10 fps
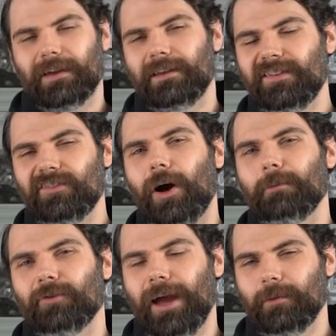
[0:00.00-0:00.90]
This
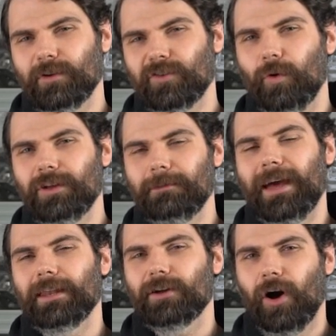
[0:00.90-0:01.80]
time around, we're talking
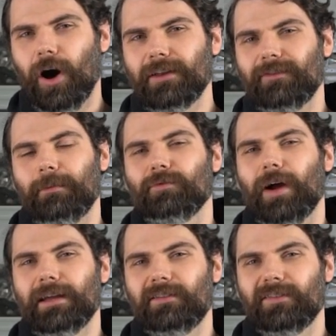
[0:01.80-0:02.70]
about the kind of
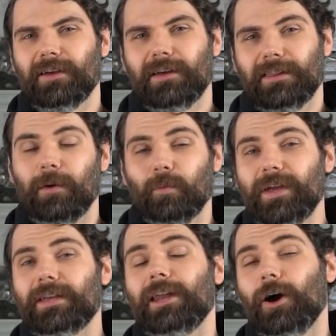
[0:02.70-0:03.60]
upgrades that
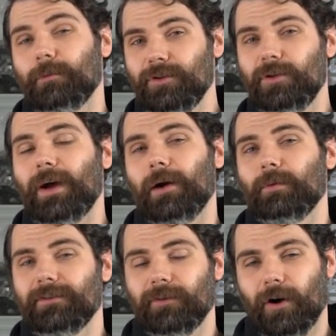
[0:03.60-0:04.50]
we can help you out
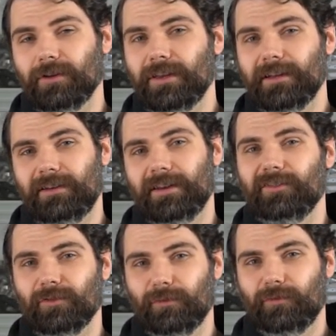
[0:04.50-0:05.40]
with on your
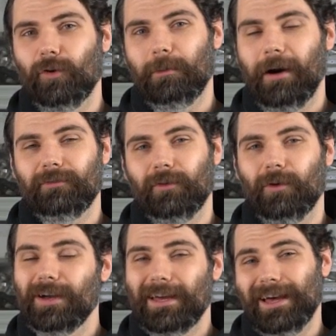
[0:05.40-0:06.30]
diesel 4x4.